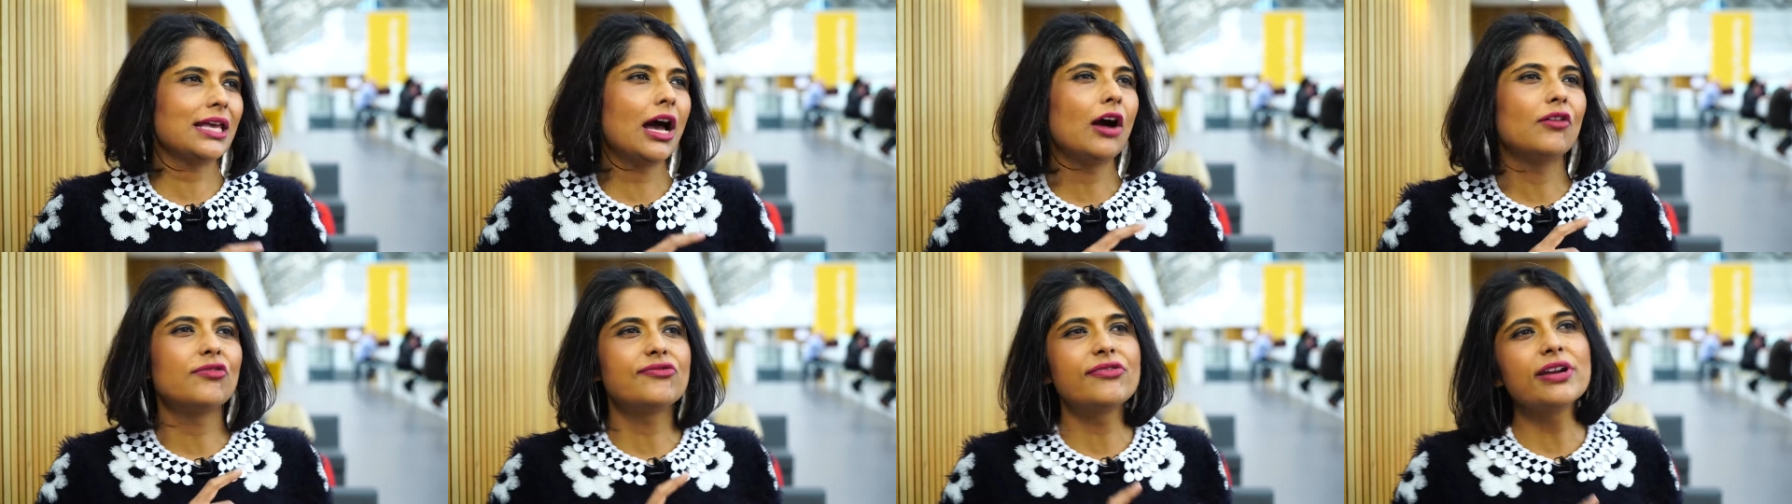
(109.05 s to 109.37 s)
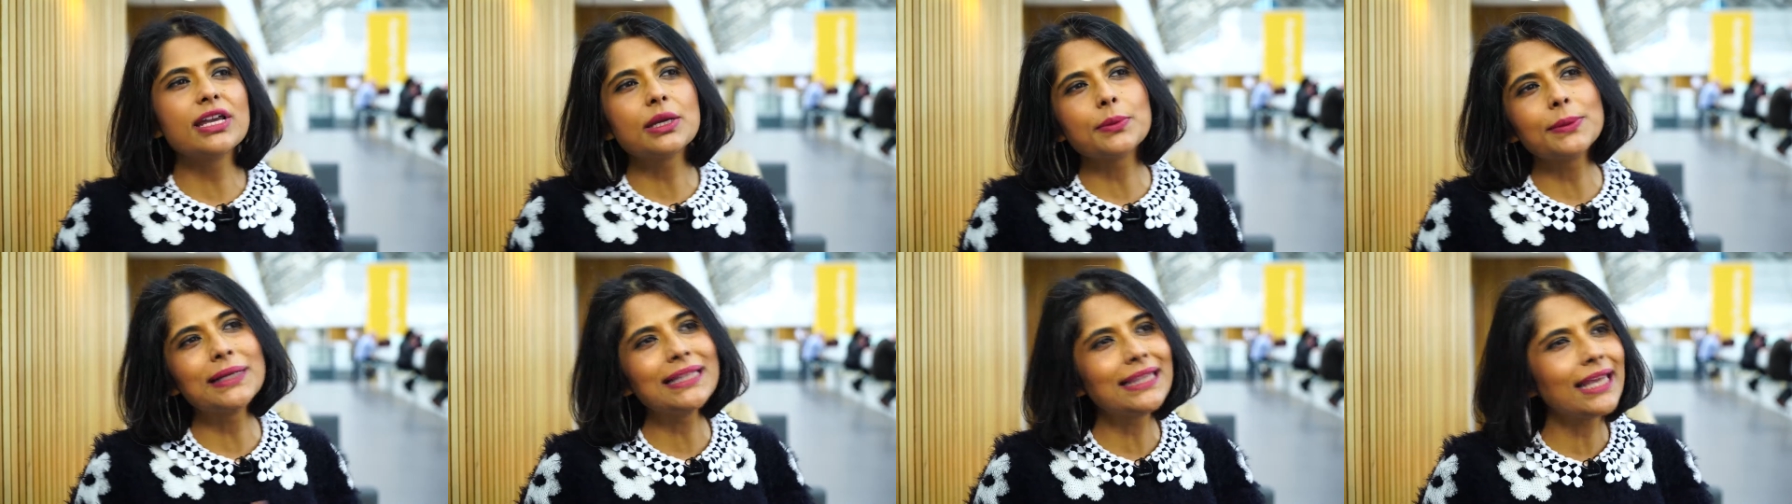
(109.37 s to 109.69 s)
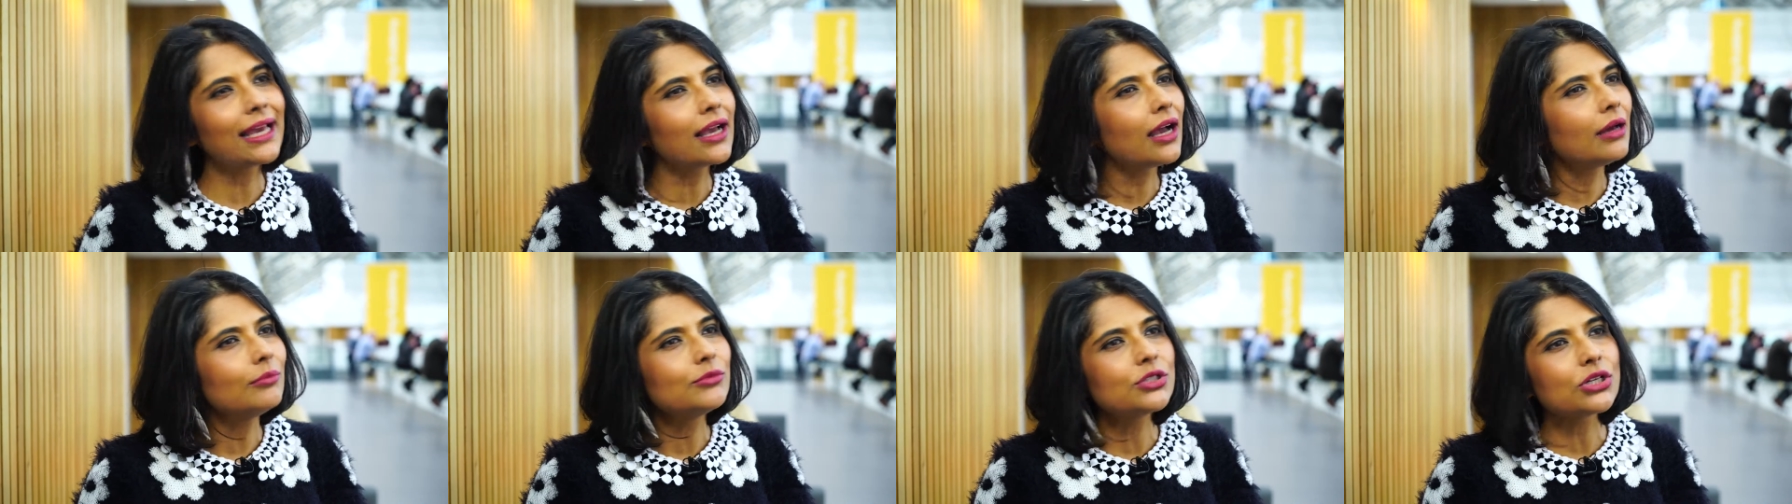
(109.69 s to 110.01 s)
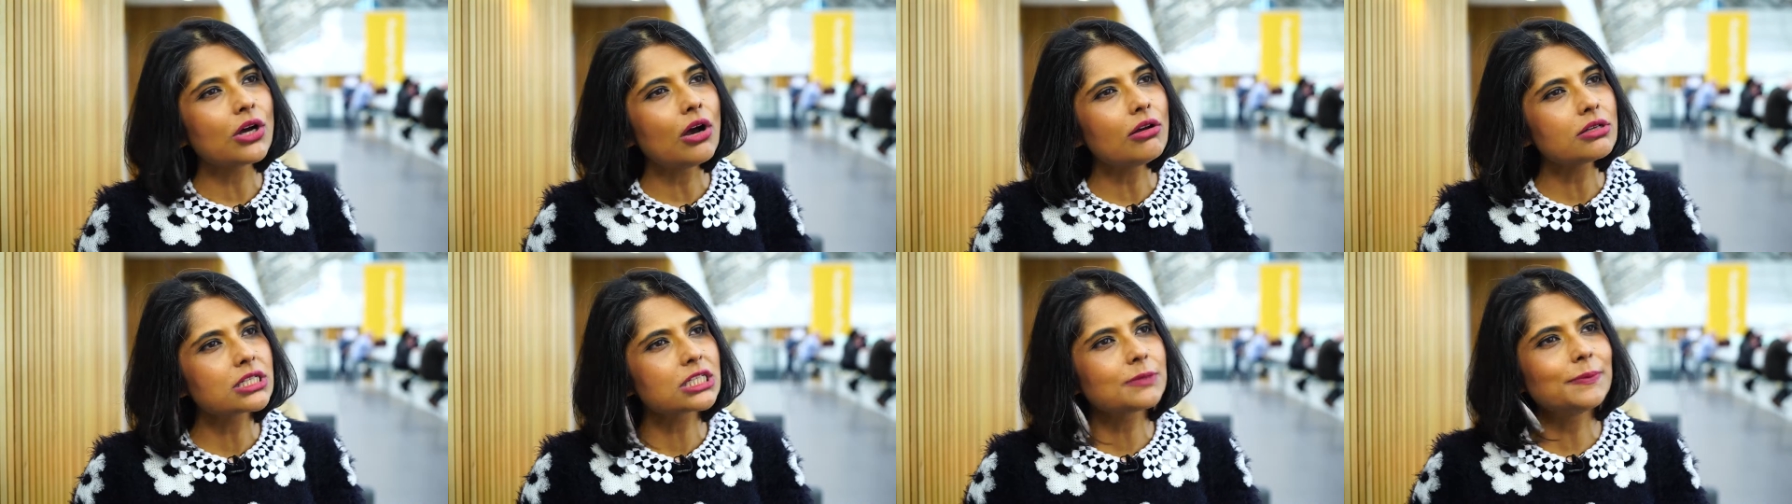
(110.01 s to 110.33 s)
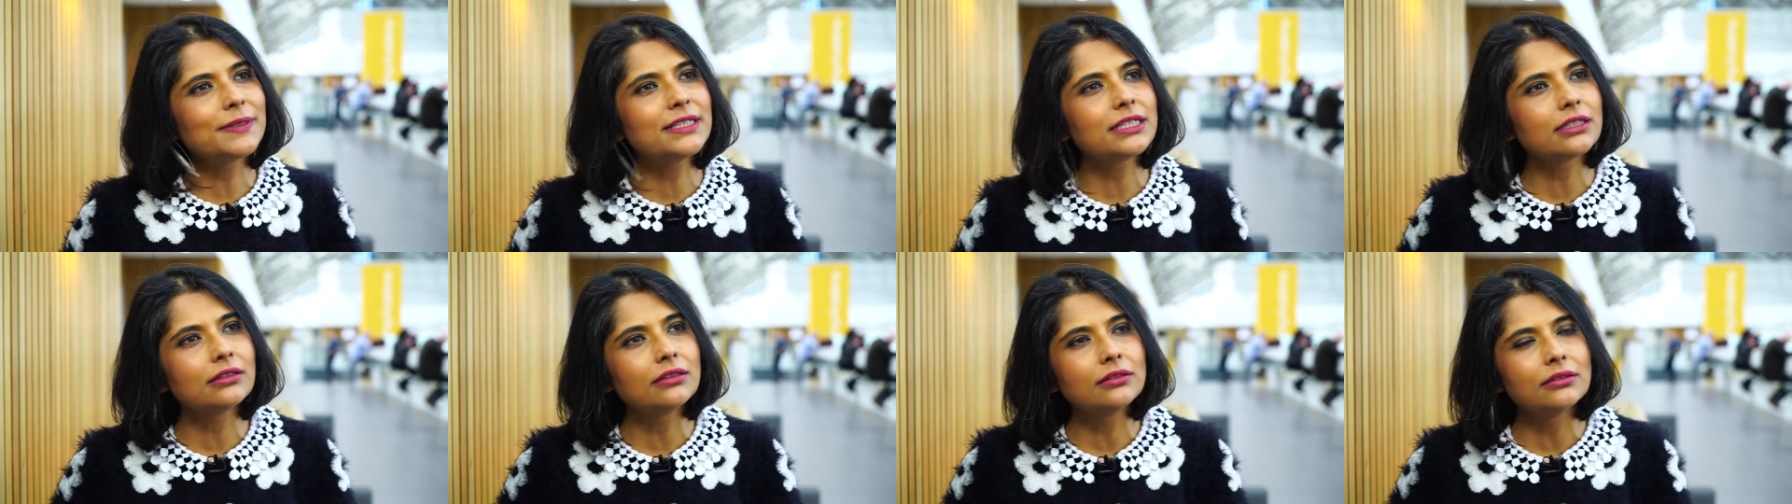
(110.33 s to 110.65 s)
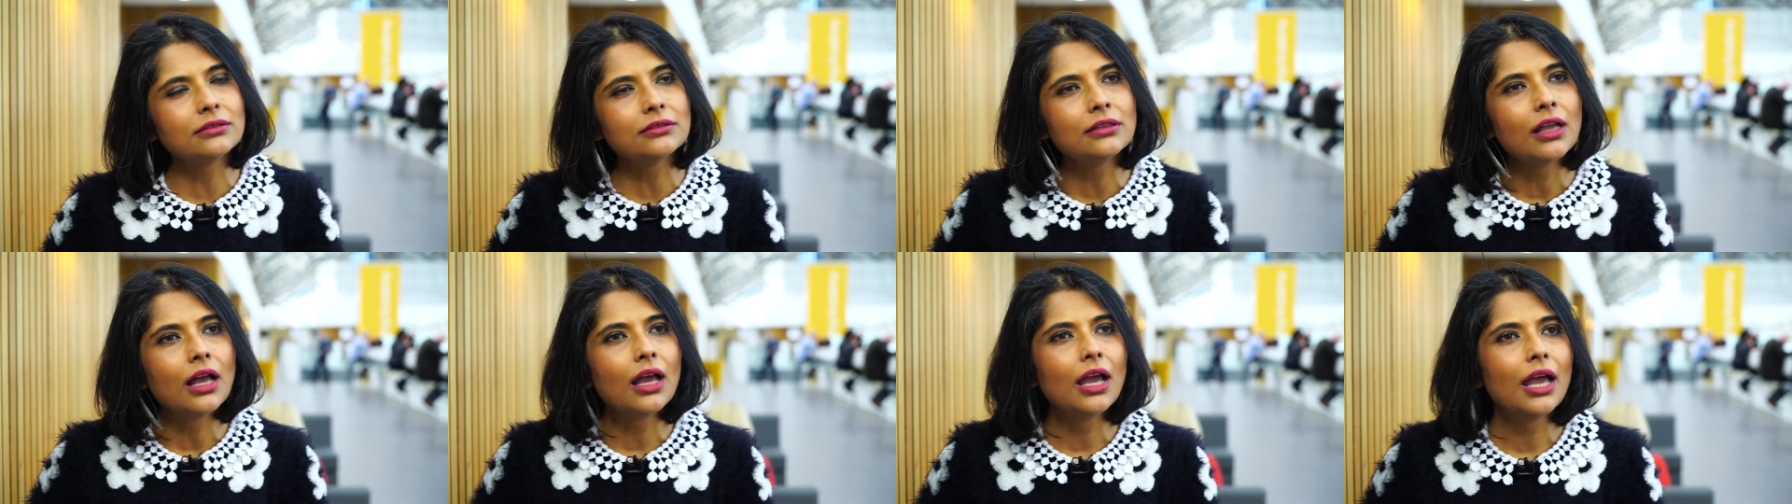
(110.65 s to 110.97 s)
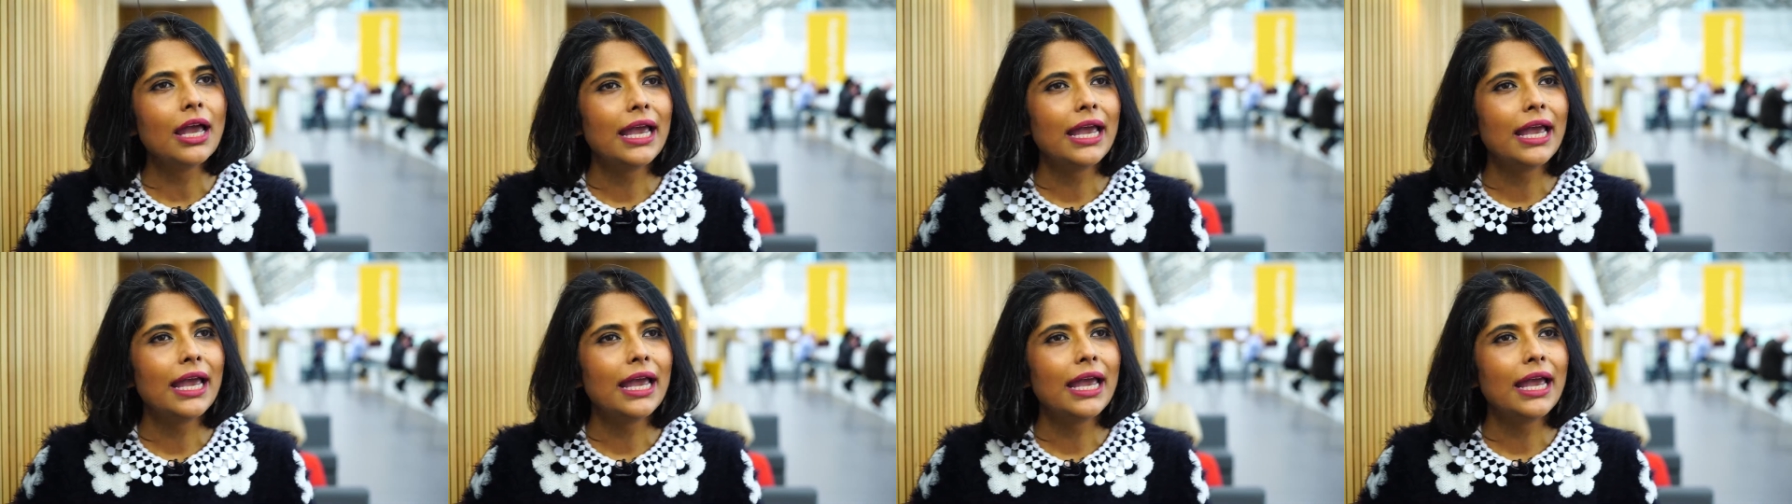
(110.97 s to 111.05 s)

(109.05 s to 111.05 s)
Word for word: how frequently they come to hospital